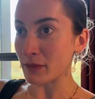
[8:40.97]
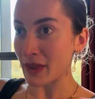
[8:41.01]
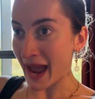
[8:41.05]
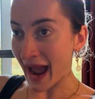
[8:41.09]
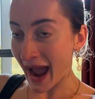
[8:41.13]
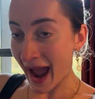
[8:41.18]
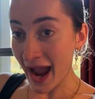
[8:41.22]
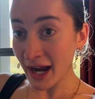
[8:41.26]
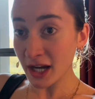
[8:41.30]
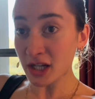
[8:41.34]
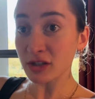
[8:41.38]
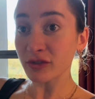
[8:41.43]

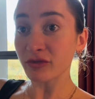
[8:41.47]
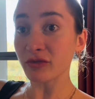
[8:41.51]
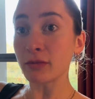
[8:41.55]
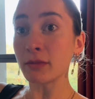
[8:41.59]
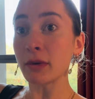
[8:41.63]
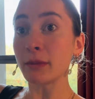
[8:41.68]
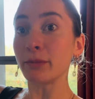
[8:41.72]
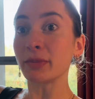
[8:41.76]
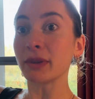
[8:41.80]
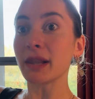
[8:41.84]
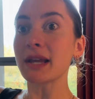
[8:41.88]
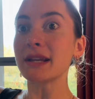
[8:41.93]
act from a
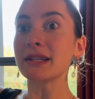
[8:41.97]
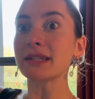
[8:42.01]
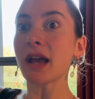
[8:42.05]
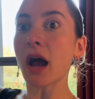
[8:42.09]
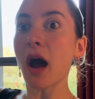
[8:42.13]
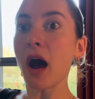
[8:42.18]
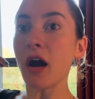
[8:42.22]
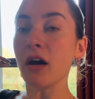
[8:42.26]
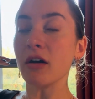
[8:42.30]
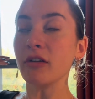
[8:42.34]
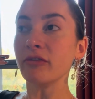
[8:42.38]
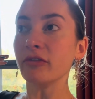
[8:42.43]
place
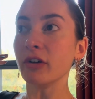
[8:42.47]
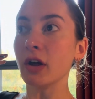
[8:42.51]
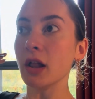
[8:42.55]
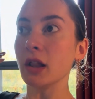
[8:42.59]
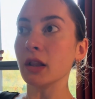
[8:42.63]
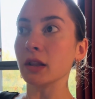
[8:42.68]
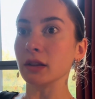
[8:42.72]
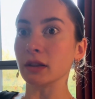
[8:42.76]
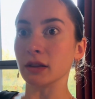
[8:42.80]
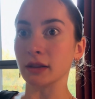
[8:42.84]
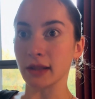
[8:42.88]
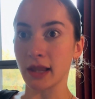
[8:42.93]
of
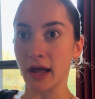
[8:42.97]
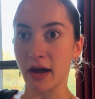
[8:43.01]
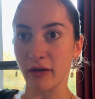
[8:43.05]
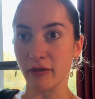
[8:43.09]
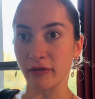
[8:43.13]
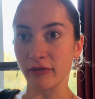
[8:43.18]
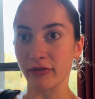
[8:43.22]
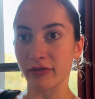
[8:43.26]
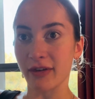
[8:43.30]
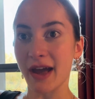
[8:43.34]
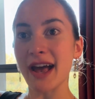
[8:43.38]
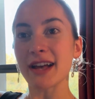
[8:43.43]

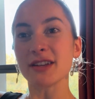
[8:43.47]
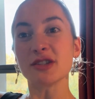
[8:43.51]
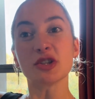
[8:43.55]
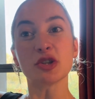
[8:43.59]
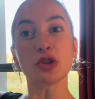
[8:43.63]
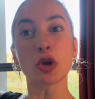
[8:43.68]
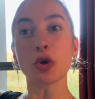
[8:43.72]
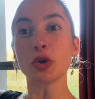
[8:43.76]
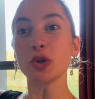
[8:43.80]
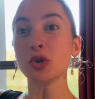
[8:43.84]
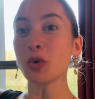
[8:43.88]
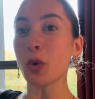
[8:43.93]
love, as
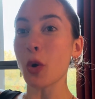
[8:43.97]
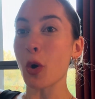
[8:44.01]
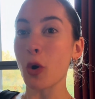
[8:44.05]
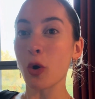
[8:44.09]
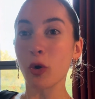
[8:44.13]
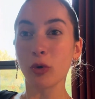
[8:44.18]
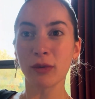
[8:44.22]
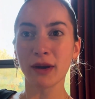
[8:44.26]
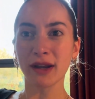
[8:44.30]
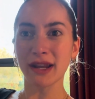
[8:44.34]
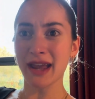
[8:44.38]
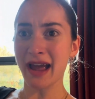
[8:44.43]
though you
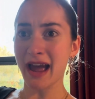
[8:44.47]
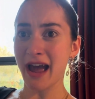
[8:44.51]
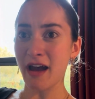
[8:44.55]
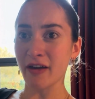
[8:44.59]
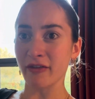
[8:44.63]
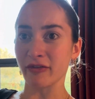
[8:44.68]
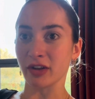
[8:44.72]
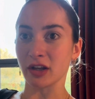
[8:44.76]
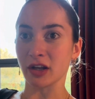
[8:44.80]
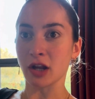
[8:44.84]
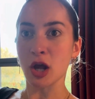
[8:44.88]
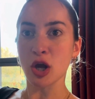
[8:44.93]
already
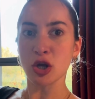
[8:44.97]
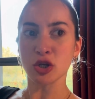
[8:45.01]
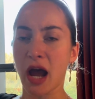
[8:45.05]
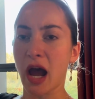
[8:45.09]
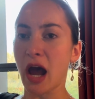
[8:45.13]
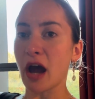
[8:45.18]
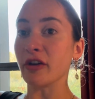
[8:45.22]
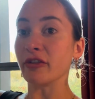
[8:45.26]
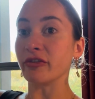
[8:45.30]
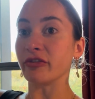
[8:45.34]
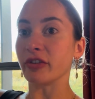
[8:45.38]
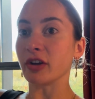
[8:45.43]
have it,
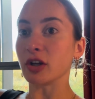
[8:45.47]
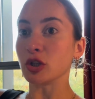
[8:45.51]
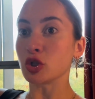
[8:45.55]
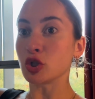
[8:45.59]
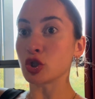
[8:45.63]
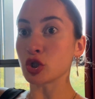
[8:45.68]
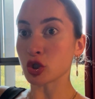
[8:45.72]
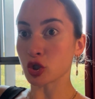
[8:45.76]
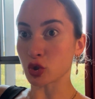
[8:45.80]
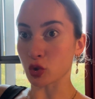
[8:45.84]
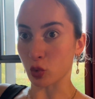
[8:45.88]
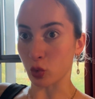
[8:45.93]
of
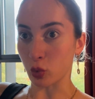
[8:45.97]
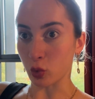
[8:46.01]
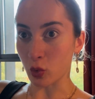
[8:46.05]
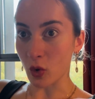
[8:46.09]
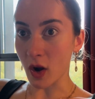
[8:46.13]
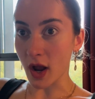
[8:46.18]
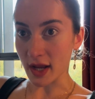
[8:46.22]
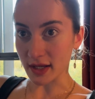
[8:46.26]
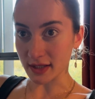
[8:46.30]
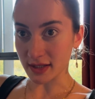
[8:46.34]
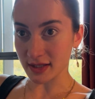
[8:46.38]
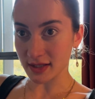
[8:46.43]

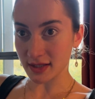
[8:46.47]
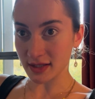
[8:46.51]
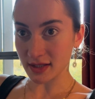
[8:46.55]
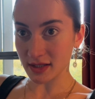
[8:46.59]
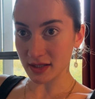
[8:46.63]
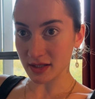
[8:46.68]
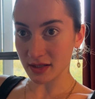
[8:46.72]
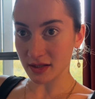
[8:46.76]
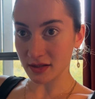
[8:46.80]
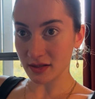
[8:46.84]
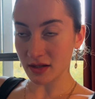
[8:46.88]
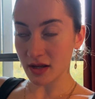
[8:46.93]

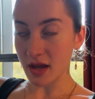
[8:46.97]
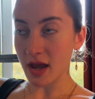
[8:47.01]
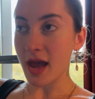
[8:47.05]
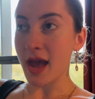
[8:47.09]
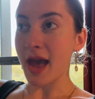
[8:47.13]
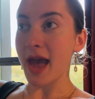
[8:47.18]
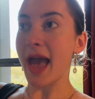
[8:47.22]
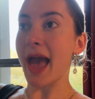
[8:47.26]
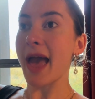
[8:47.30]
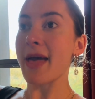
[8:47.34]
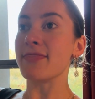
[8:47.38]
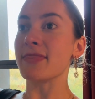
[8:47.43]
trust.
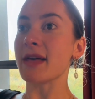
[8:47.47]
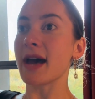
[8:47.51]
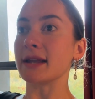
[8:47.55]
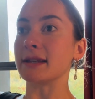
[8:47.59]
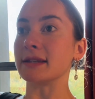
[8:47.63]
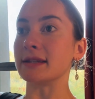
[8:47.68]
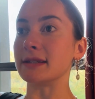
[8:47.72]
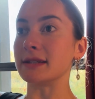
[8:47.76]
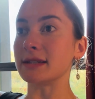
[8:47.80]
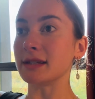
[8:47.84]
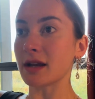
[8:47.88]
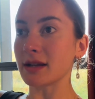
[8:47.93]
And
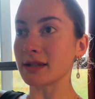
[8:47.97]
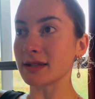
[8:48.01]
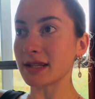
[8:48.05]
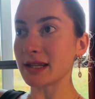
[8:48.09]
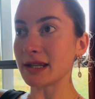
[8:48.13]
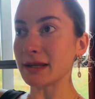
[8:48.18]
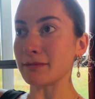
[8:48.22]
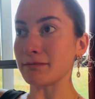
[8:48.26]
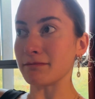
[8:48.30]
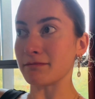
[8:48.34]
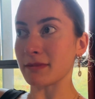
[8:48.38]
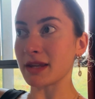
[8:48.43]
that
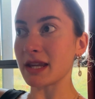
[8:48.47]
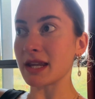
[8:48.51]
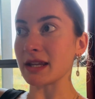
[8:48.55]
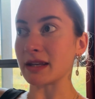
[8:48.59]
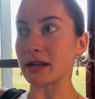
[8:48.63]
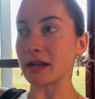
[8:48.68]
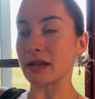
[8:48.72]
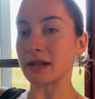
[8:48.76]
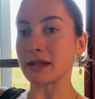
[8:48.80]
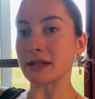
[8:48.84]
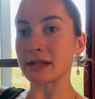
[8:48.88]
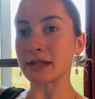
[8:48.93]
doesn't
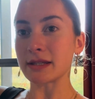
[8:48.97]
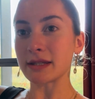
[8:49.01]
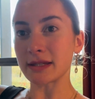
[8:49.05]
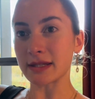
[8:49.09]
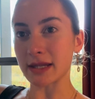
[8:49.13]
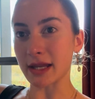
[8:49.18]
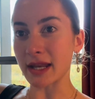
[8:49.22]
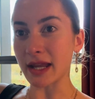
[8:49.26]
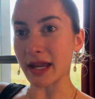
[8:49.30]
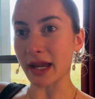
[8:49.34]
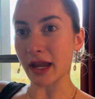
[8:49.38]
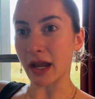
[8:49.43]
mean
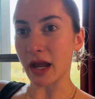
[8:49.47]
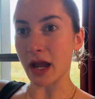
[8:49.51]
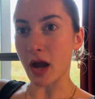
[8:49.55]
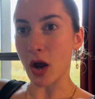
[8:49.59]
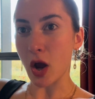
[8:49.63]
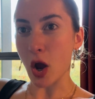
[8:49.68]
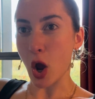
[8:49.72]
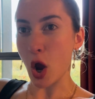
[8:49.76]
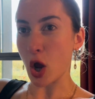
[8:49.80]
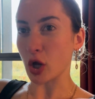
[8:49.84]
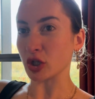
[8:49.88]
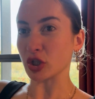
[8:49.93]
sitting
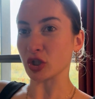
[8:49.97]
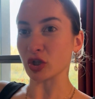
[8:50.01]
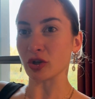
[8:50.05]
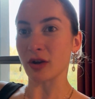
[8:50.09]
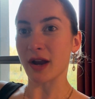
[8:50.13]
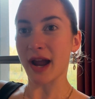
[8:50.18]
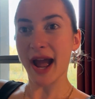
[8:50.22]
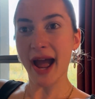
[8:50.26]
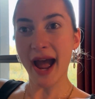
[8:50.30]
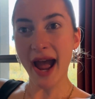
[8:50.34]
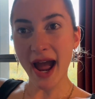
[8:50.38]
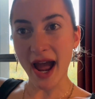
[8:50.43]
on your
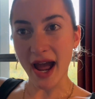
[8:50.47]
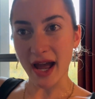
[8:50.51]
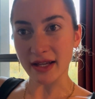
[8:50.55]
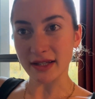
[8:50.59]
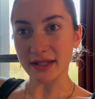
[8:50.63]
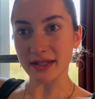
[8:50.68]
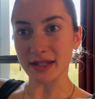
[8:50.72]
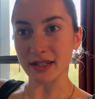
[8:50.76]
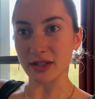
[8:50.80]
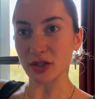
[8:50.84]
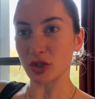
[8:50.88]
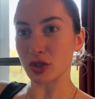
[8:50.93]

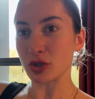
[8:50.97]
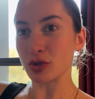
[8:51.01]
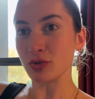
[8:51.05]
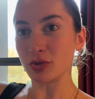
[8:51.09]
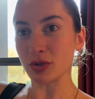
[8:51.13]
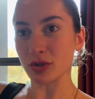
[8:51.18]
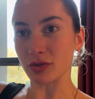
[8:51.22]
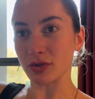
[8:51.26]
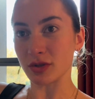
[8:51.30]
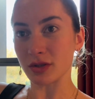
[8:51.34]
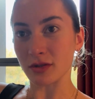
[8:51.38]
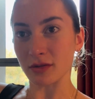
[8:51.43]
ass, and
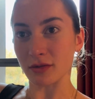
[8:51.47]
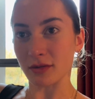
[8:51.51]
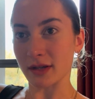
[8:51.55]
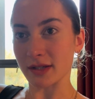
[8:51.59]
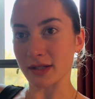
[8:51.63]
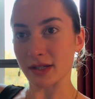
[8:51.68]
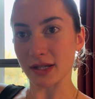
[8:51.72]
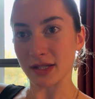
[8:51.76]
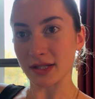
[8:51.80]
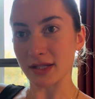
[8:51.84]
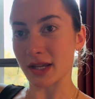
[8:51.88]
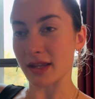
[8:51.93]
two, as
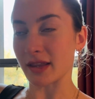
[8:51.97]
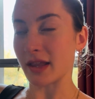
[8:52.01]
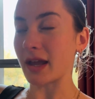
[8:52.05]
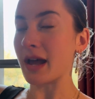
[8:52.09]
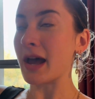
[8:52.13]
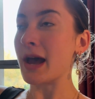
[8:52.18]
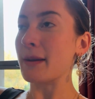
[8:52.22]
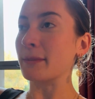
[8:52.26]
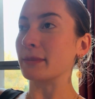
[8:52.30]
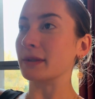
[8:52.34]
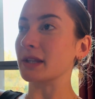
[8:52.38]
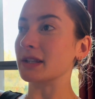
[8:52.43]
I say that,
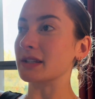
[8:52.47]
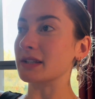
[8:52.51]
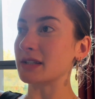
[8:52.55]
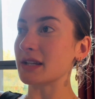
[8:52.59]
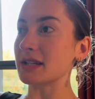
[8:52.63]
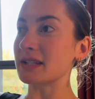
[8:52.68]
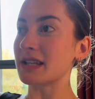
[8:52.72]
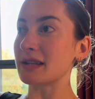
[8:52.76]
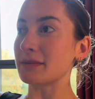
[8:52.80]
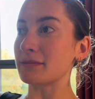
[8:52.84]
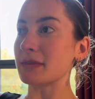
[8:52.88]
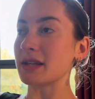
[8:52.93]
but that
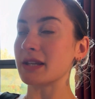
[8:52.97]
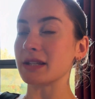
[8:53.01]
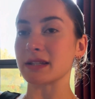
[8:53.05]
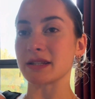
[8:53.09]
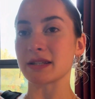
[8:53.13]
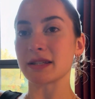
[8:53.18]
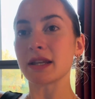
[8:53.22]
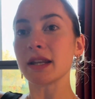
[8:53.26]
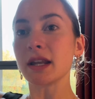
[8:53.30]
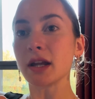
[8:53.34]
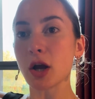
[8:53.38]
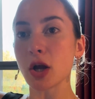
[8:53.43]
doesn't mean
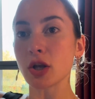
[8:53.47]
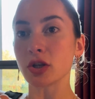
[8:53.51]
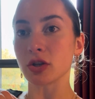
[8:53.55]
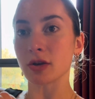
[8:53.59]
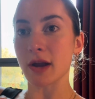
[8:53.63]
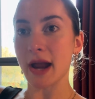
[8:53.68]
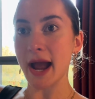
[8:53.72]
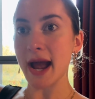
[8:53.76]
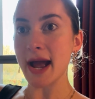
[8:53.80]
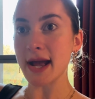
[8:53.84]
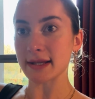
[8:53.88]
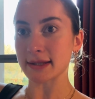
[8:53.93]
sitting on your
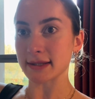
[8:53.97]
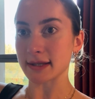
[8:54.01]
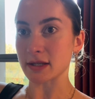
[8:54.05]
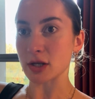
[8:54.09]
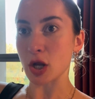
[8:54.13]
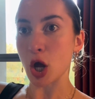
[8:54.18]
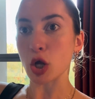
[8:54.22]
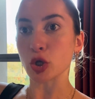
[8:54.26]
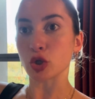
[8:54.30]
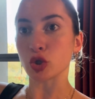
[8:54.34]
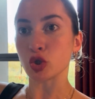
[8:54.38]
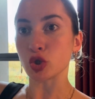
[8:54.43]
ass and
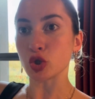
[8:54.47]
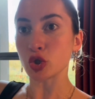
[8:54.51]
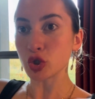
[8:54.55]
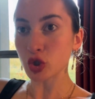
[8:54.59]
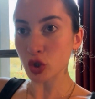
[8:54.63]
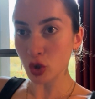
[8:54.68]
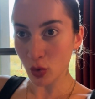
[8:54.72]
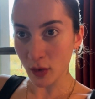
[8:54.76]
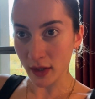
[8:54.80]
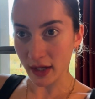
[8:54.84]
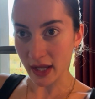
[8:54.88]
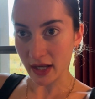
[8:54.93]
not
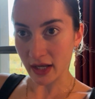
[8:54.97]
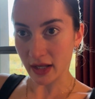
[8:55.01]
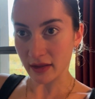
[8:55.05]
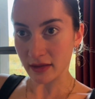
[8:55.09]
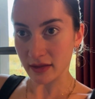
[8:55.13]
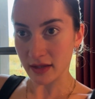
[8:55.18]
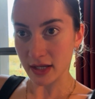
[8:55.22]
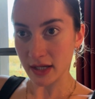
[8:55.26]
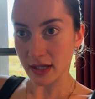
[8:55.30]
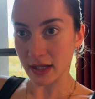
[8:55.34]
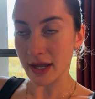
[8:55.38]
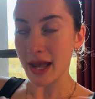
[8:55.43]
doing
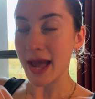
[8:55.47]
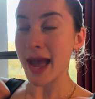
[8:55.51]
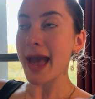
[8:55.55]
anything.